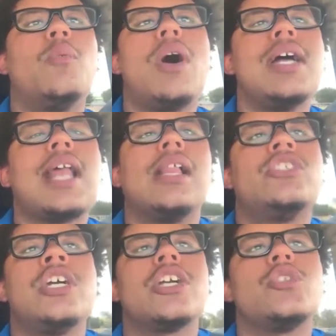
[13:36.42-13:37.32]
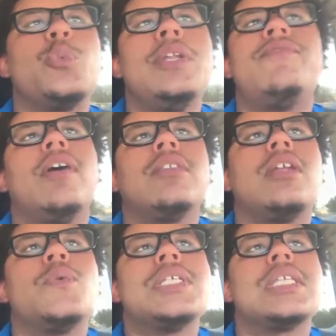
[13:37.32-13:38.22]
why Taylor Jenkins Reid felt
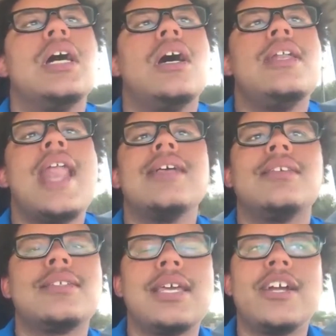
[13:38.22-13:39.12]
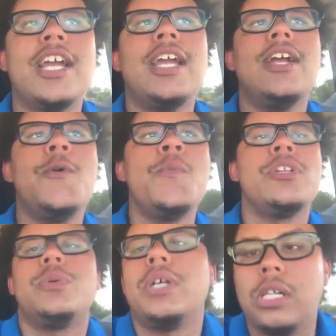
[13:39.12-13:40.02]
that it was necessary
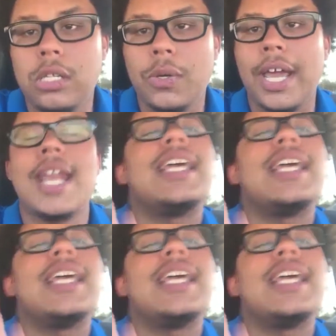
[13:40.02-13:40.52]
to include it.